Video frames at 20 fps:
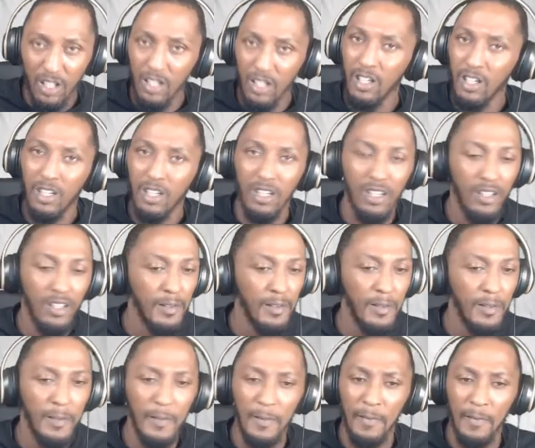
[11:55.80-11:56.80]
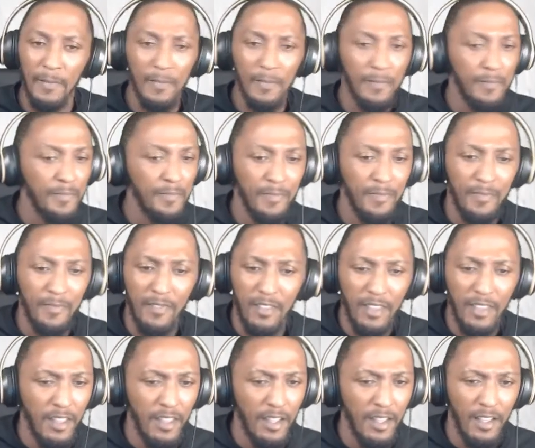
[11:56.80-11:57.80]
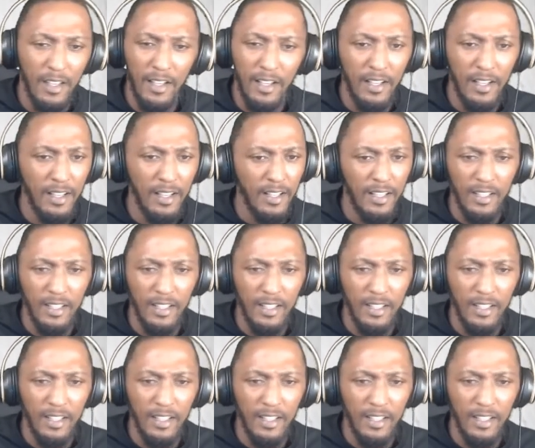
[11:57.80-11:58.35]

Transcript: woman seemingly trying to enter the man's house,